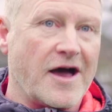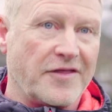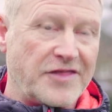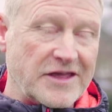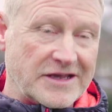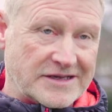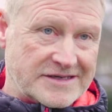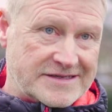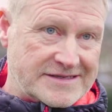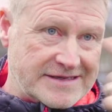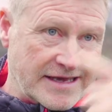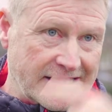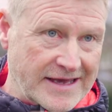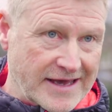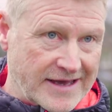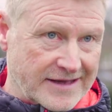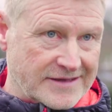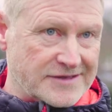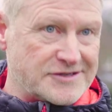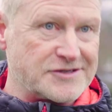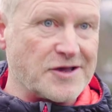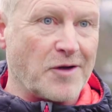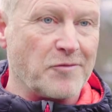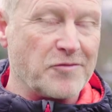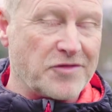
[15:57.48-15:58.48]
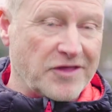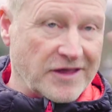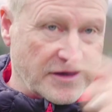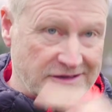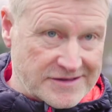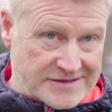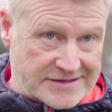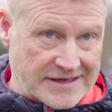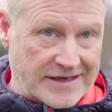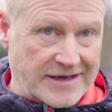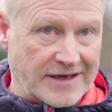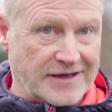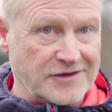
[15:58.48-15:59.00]
I think
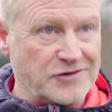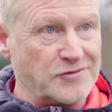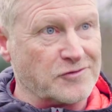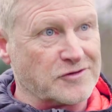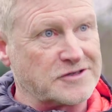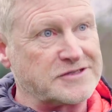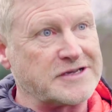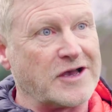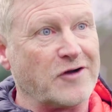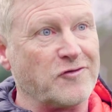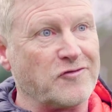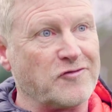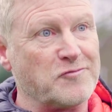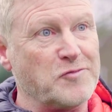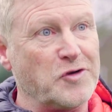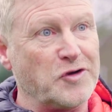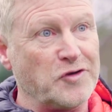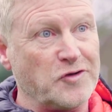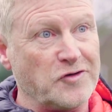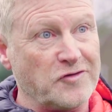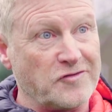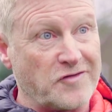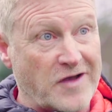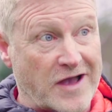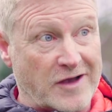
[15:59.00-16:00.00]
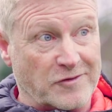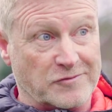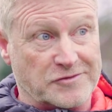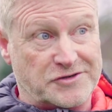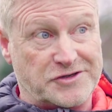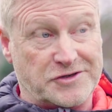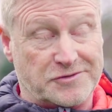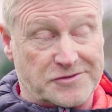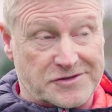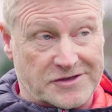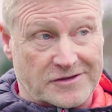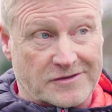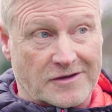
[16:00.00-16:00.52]
seeing yourself move helps
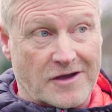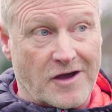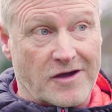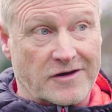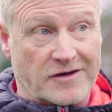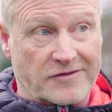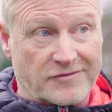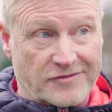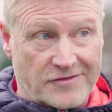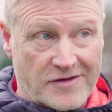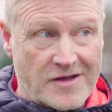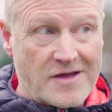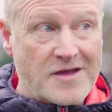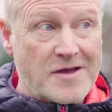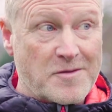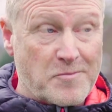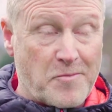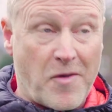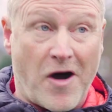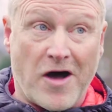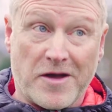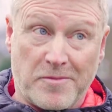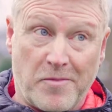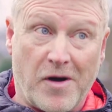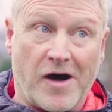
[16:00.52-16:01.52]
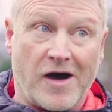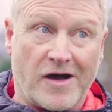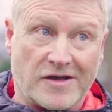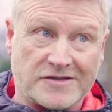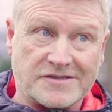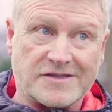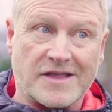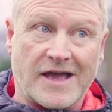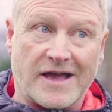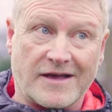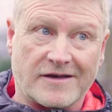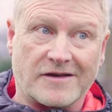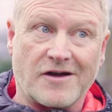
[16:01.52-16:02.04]
you to kind of bypass
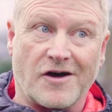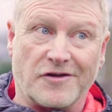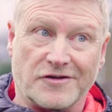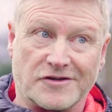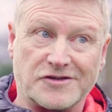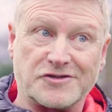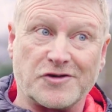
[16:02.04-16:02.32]
that kind of